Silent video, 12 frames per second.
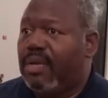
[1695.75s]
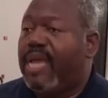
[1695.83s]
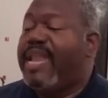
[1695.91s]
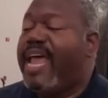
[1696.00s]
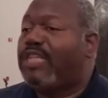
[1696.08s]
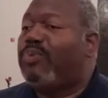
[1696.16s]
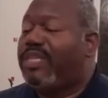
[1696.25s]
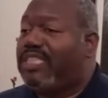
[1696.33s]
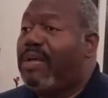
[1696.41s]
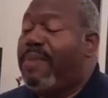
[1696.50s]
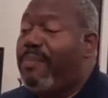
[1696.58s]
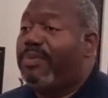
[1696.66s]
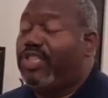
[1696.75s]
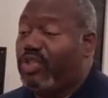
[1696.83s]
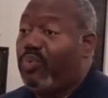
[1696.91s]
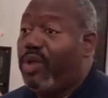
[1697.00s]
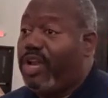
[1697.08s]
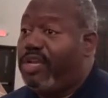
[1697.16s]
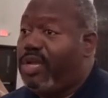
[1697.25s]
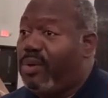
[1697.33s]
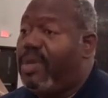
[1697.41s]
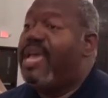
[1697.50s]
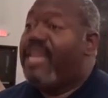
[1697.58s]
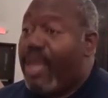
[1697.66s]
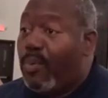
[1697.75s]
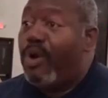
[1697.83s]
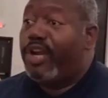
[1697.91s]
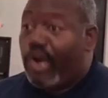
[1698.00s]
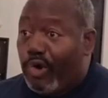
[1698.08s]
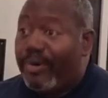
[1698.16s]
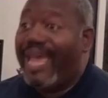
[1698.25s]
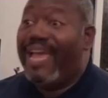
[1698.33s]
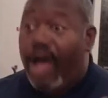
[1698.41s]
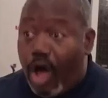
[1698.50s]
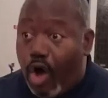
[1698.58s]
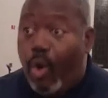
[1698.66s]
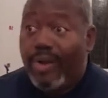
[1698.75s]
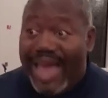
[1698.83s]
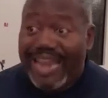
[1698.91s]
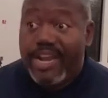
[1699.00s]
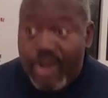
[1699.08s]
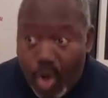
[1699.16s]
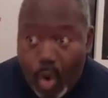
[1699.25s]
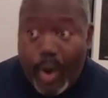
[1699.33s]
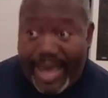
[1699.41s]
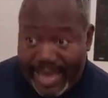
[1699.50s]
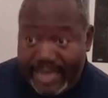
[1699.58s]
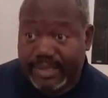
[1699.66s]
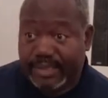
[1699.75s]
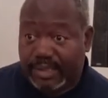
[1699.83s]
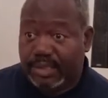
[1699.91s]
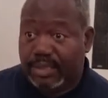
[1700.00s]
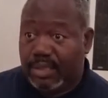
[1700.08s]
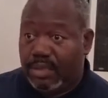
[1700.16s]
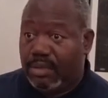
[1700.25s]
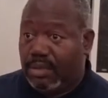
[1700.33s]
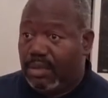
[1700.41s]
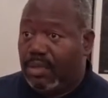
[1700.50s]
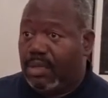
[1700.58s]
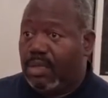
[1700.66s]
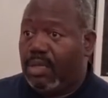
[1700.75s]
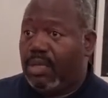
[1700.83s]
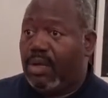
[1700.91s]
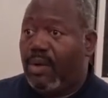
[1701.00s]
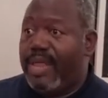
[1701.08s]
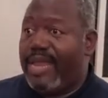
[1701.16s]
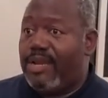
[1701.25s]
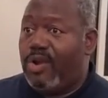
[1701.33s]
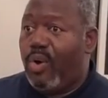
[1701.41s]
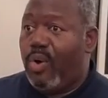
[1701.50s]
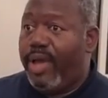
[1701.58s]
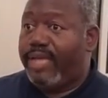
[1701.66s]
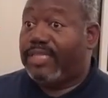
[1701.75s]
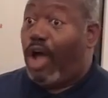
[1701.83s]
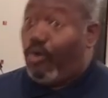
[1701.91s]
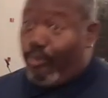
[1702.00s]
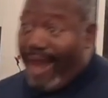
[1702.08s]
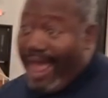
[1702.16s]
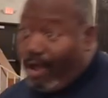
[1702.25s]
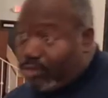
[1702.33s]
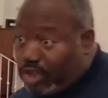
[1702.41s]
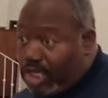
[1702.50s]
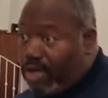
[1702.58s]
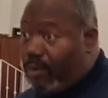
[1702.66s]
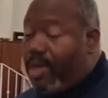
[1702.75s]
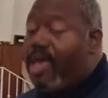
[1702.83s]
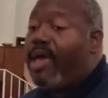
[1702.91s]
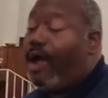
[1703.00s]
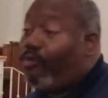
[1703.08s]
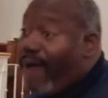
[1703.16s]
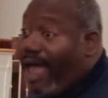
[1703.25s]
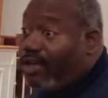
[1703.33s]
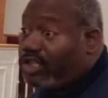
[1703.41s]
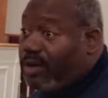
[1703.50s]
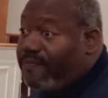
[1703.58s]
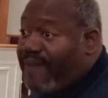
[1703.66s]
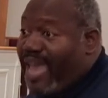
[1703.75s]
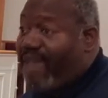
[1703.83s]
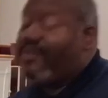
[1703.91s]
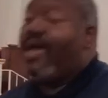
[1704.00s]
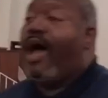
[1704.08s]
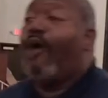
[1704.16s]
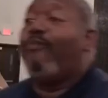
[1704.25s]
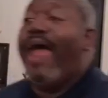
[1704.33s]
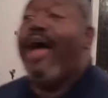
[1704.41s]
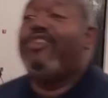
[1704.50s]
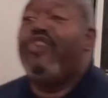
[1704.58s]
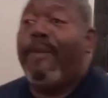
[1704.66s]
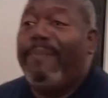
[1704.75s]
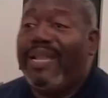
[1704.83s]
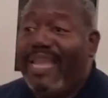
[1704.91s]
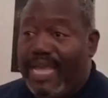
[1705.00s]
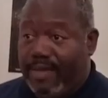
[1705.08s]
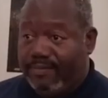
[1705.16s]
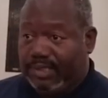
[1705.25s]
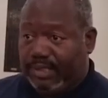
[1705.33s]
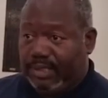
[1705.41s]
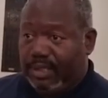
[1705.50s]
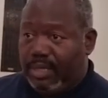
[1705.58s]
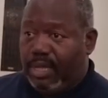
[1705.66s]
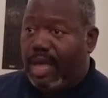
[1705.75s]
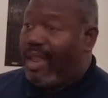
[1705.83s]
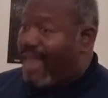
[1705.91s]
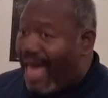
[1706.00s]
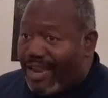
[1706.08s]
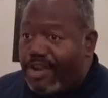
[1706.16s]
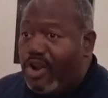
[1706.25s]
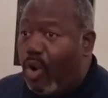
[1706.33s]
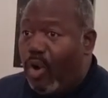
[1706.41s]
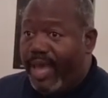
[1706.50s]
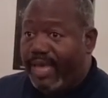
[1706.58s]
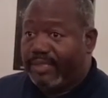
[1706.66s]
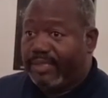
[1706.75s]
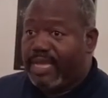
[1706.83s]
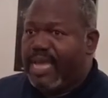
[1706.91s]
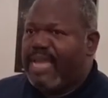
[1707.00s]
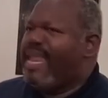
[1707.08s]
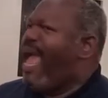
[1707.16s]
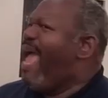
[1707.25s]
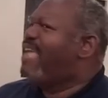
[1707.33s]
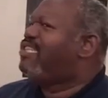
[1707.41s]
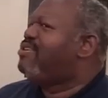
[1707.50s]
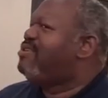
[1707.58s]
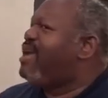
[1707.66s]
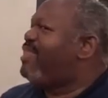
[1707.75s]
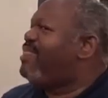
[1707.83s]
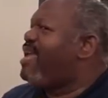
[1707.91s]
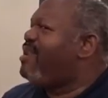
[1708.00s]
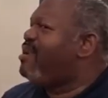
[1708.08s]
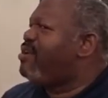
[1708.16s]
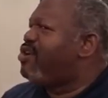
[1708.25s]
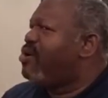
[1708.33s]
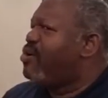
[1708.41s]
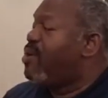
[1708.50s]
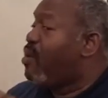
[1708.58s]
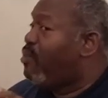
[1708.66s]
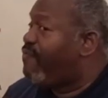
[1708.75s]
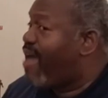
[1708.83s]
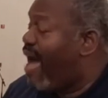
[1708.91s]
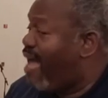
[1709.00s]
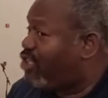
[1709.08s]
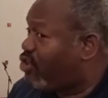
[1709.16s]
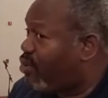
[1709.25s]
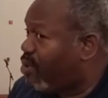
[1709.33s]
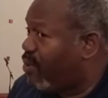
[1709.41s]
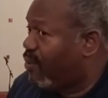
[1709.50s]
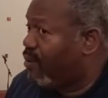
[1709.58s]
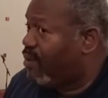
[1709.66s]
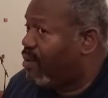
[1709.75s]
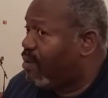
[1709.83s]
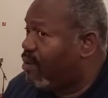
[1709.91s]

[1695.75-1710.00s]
and that's what some people just want to do. They want to create a whole lot of noise, around you, around your faith, around your beliefs, a lot of noise. That has nothing to do with God's truth